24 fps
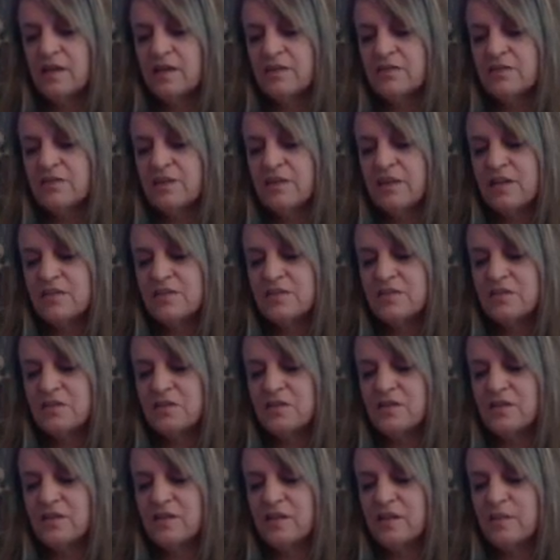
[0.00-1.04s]
she's not so
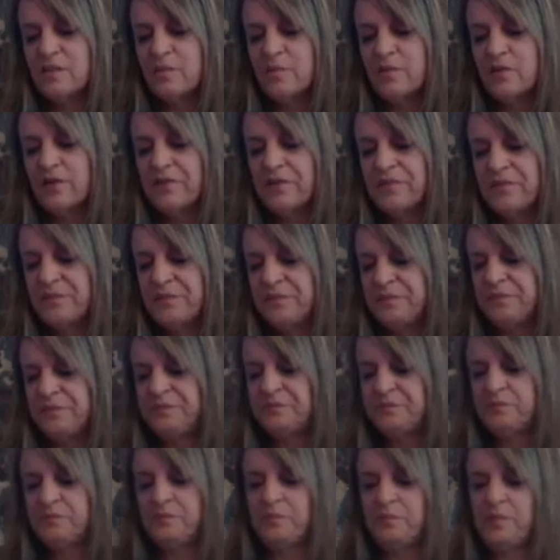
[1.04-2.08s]
little anymore.
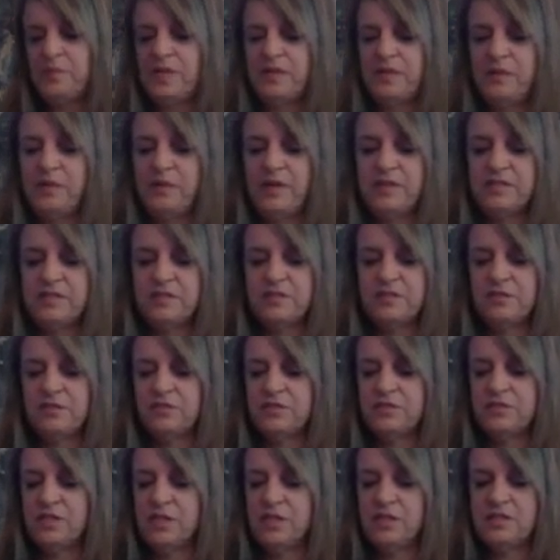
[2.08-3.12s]
But
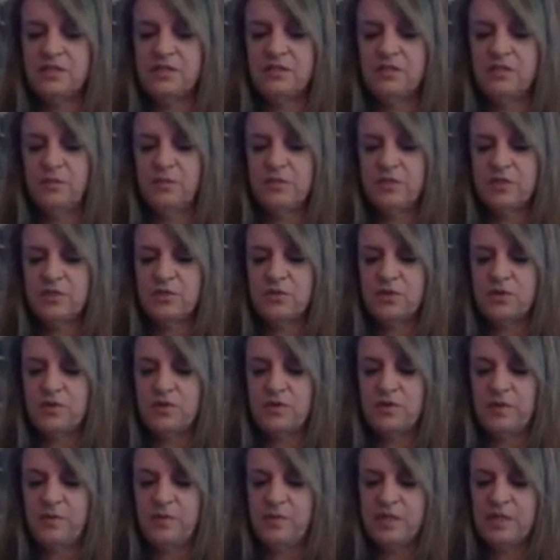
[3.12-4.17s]
anyways, she is a little bit
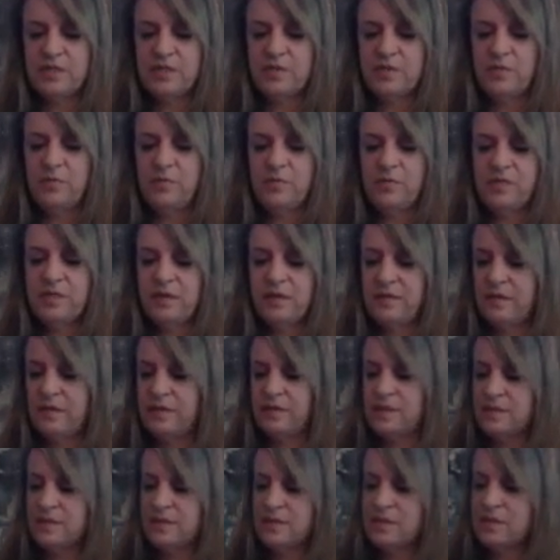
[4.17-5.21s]
shorter than me, so we'll pretend that
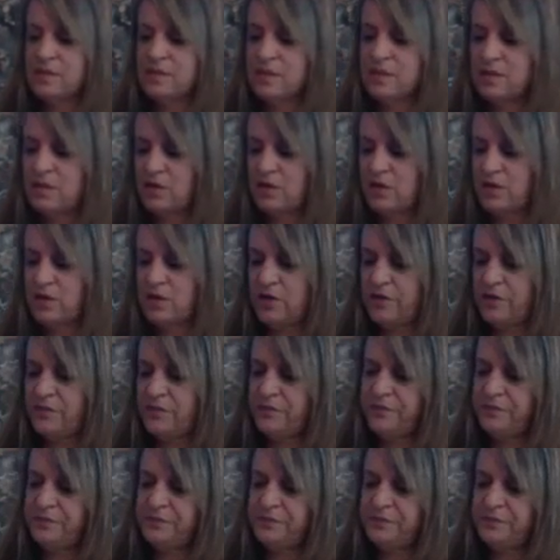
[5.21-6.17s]
this is her.